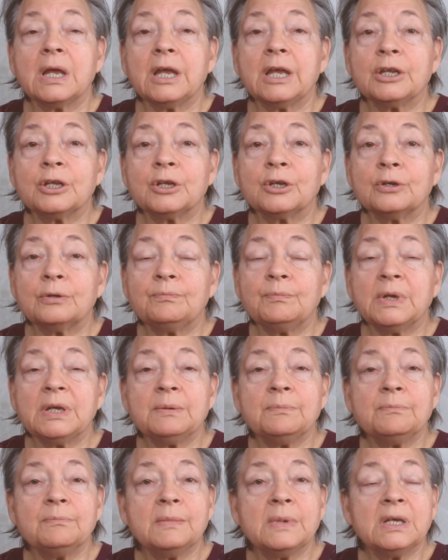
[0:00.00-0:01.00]
It could be
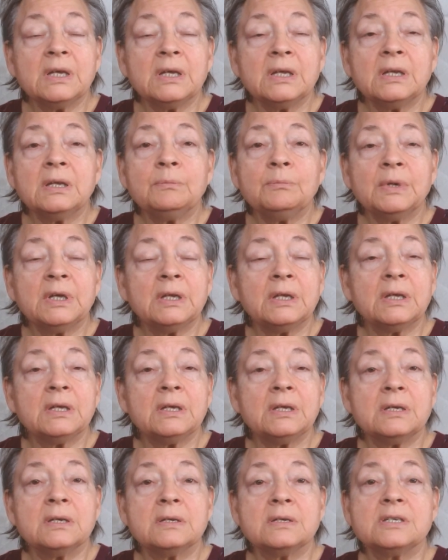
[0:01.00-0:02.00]
many, many
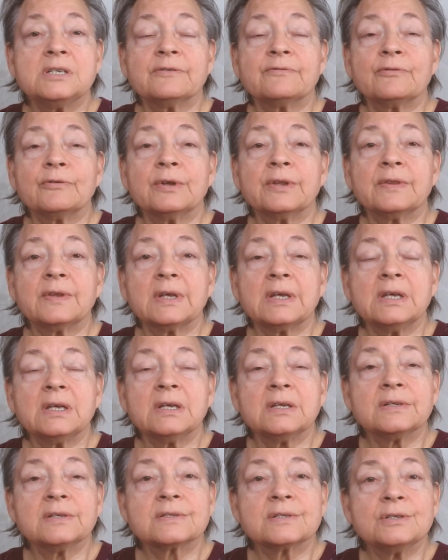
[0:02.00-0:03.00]
different
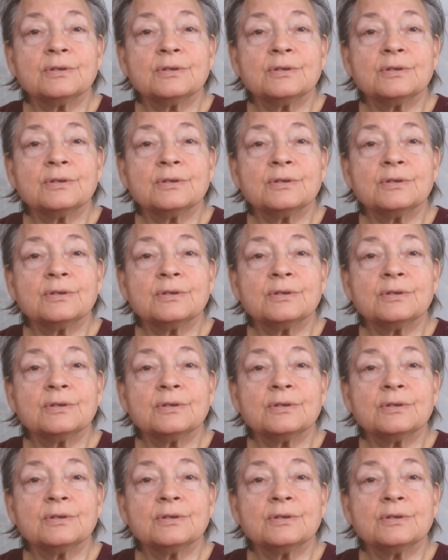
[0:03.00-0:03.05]
things.